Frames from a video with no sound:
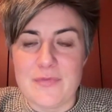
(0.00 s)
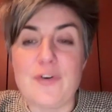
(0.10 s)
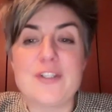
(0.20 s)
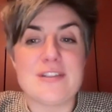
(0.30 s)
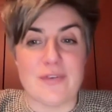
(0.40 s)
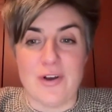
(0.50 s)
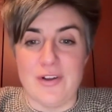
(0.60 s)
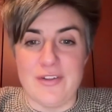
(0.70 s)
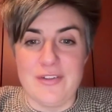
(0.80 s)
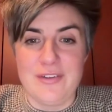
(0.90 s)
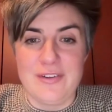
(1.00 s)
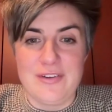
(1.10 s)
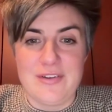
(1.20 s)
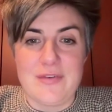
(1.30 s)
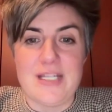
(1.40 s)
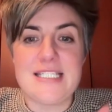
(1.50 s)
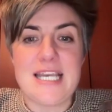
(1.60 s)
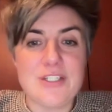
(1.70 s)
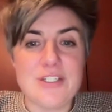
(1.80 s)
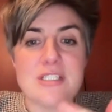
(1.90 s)
first of all,
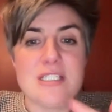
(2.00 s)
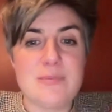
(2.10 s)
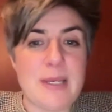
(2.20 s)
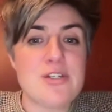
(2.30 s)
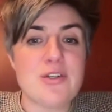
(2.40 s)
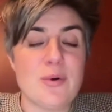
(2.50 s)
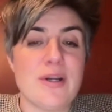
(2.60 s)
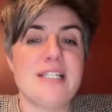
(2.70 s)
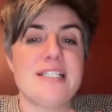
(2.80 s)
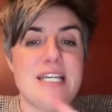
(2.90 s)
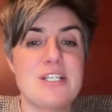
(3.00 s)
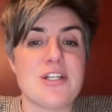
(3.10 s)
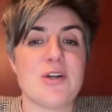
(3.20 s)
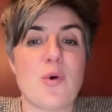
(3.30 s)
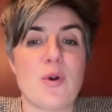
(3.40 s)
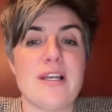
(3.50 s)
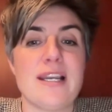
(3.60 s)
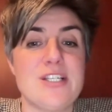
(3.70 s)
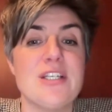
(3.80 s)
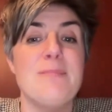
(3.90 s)
attention, spatial orientation,
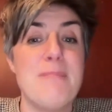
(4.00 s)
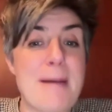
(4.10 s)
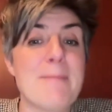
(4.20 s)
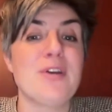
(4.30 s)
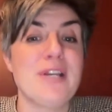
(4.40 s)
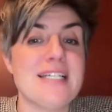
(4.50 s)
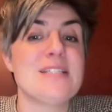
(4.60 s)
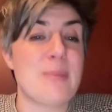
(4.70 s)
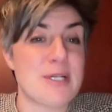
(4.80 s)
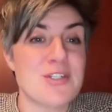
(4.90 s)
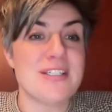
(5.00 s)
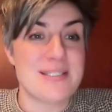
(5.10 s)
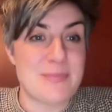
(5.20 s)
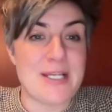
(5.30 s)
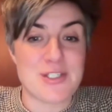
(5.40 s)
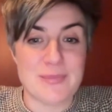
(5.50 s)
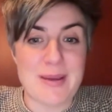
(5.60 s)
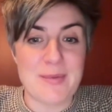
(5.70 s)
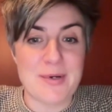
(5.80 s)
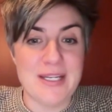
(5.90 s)
coordination, memory, especially spatial
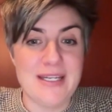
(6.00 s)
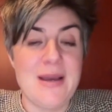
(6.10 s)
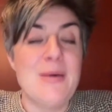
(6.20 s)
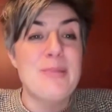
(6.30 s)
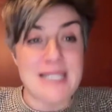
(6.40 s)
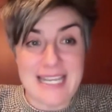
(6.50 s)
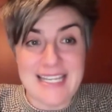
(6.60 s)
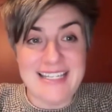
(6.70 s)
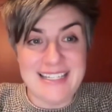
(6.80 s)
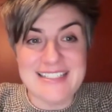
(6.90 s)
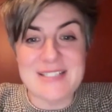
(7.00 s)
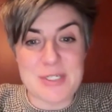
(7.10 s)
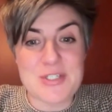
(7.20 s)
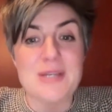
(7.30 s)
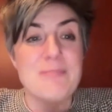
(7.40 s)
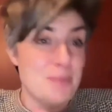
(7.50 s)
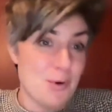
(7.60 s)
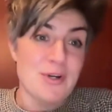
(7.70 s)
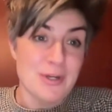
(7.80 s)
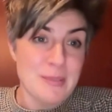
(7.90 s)
memory, planning, especially
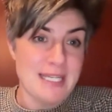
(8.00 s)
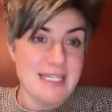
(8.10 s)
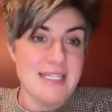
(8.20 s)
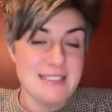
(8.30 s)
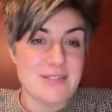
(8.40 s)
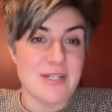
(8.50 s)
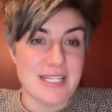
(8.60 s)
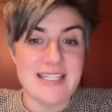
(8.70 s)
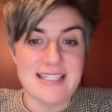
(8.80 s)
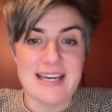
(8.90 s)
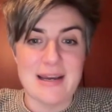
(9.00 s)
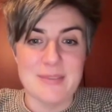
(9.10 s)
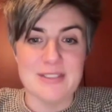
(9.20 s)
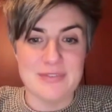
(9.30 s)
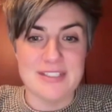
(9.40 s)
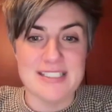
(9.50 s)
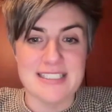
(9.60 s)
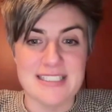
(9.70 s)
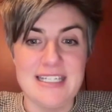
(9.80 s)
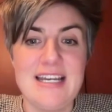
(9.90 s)
motor planning, so anything that happens
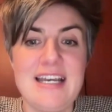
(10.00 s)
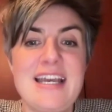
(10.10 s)
physically,